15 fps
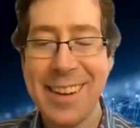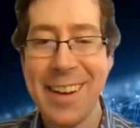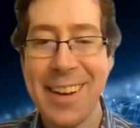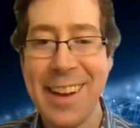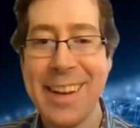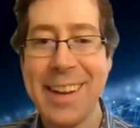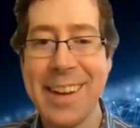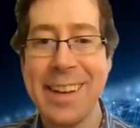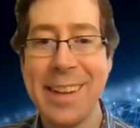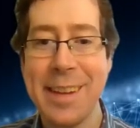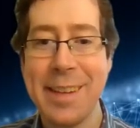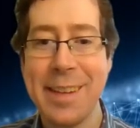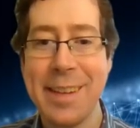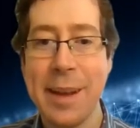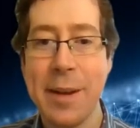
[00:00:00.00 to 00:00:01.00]
so he did
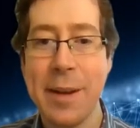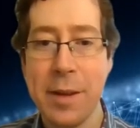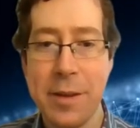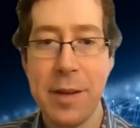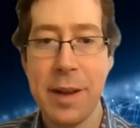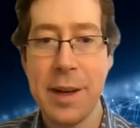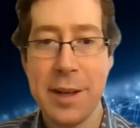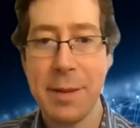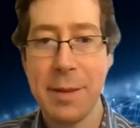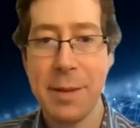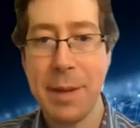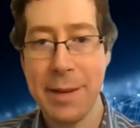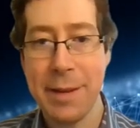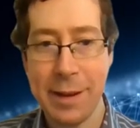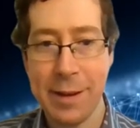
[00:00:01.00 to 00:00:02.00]
the sequence finishing
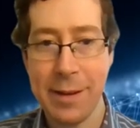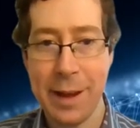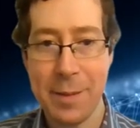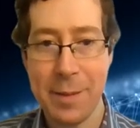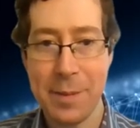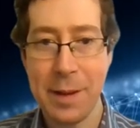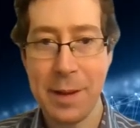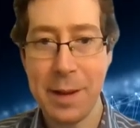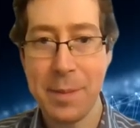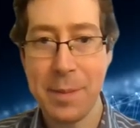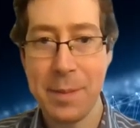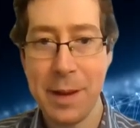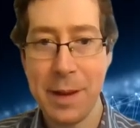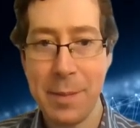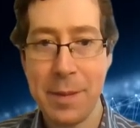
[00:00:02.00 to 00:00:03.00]
basically
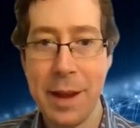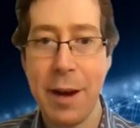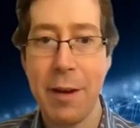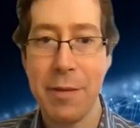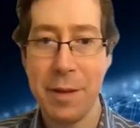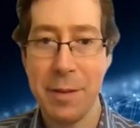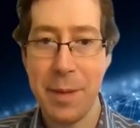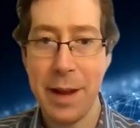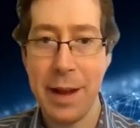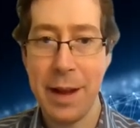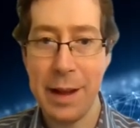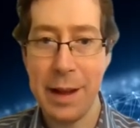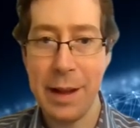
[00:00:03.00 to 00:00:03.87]
himself. He,